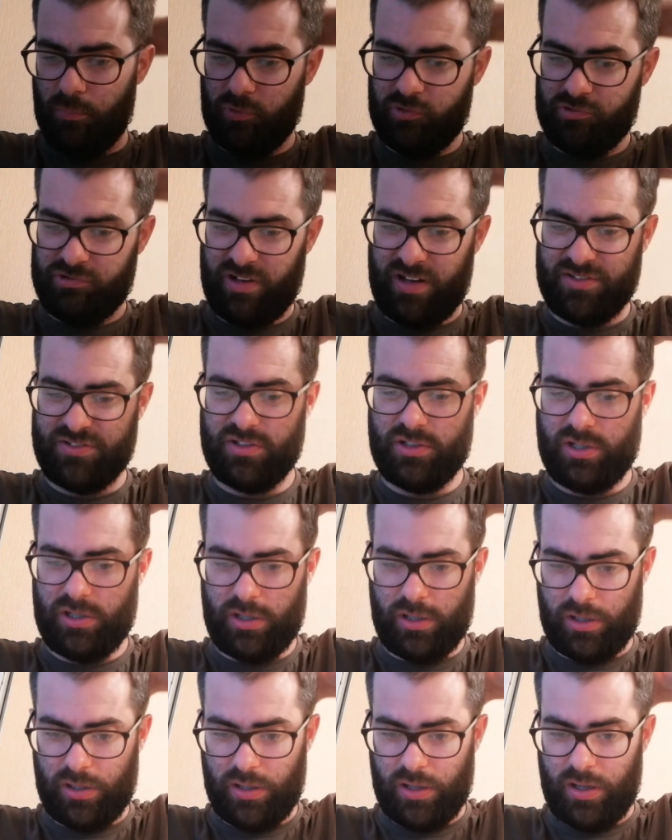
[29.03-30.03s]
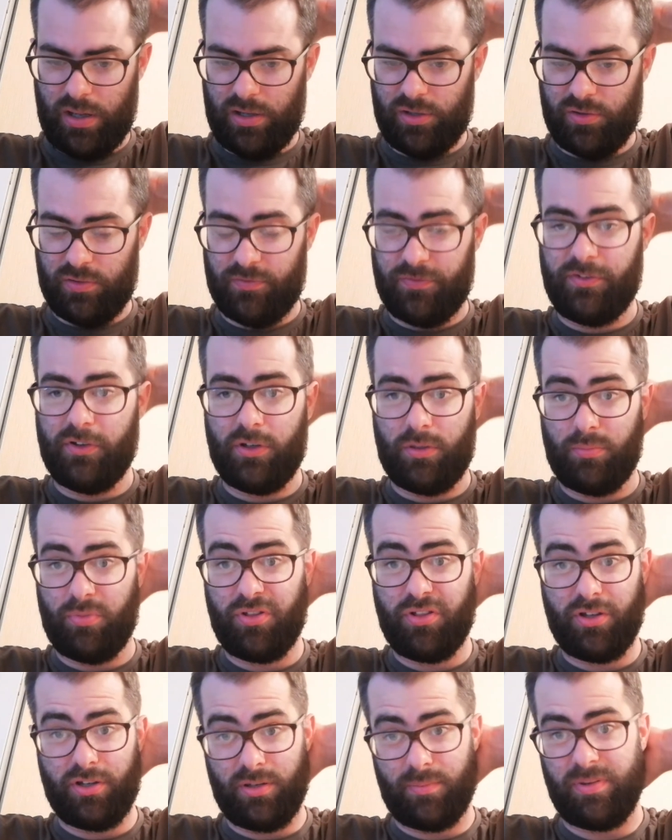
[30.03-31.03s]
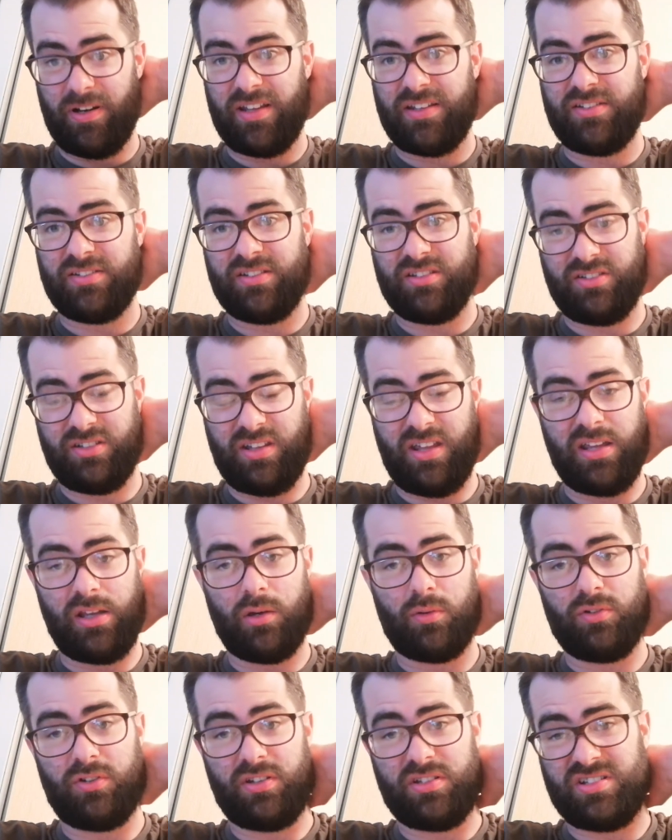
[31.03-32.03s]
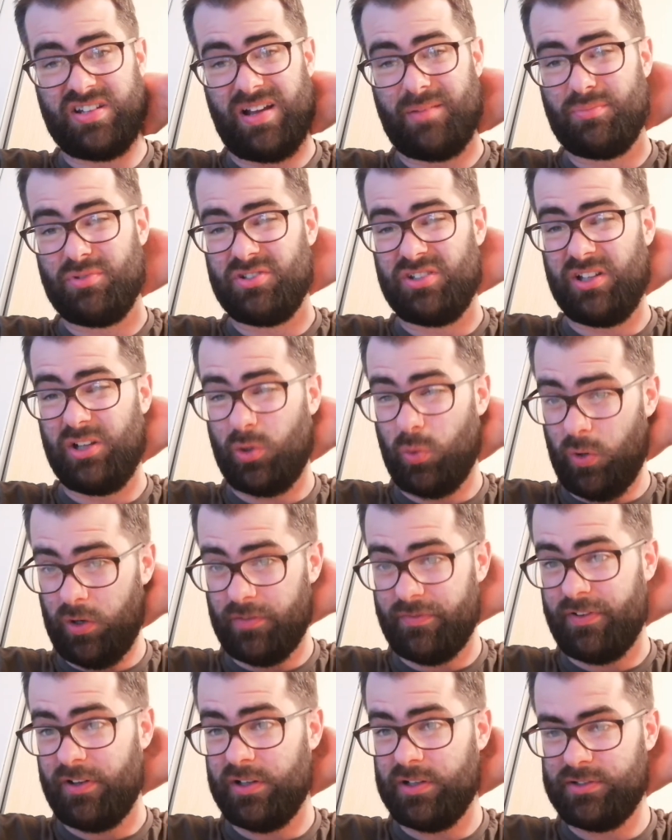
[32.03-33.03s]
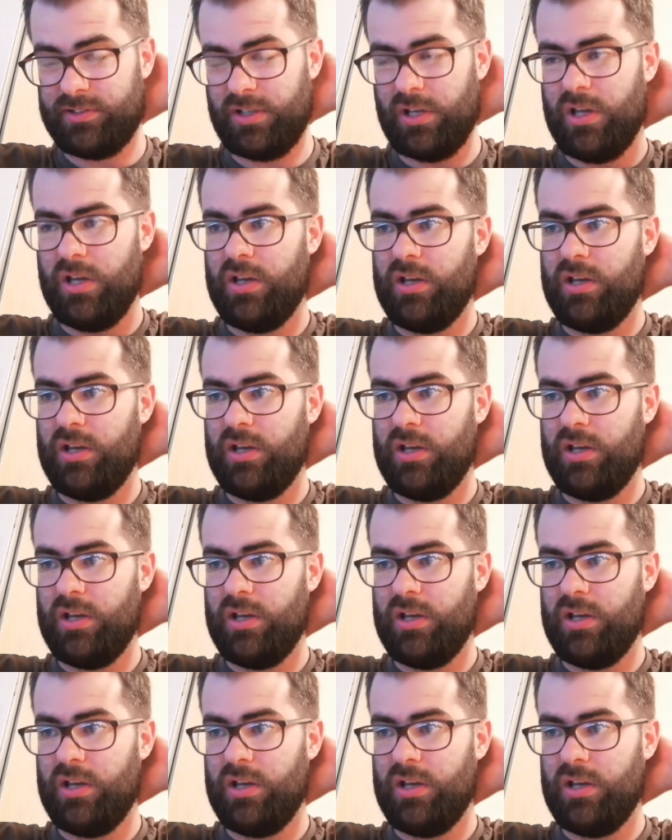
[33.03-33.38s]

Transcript: Krasnodar confirmed third place, so they go into the Champions League qualifiers.